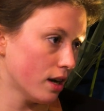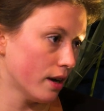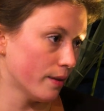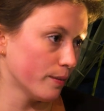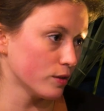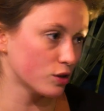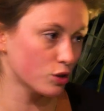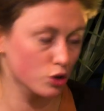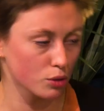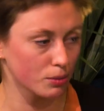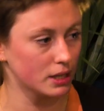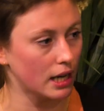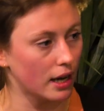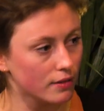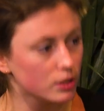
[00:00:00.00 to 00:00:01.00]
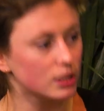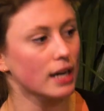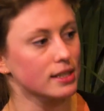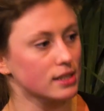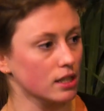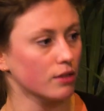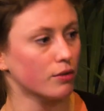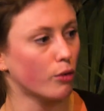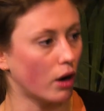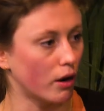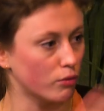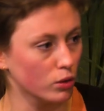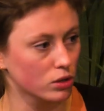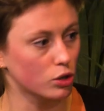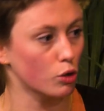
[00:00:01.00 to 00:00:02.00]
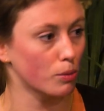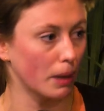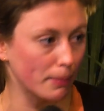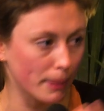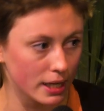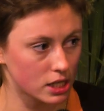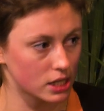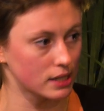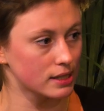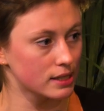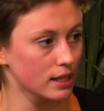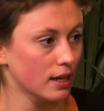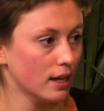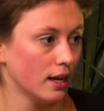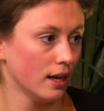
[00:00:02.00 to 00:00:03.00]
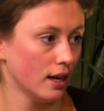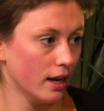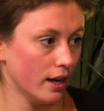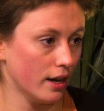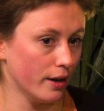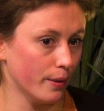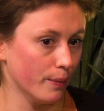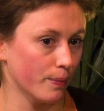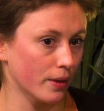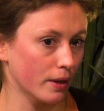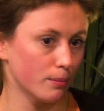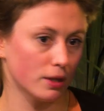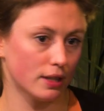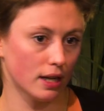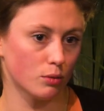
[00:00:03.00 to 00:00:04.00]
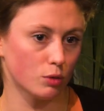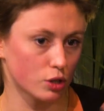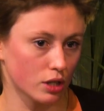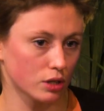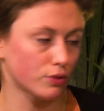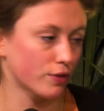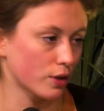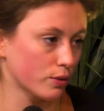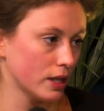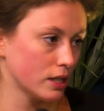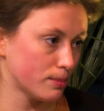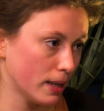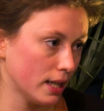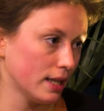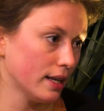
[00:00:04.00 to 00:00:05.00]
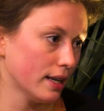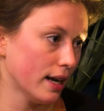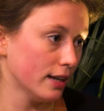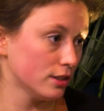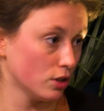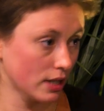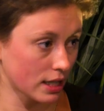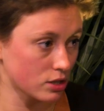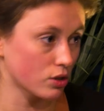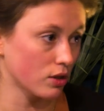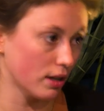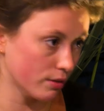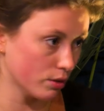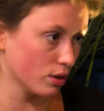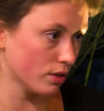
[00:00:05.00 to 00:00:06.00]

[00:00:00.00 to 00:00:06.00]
um, social media advertising for our Volt Europa pages, um, but then we try to fundraise mainly at the national level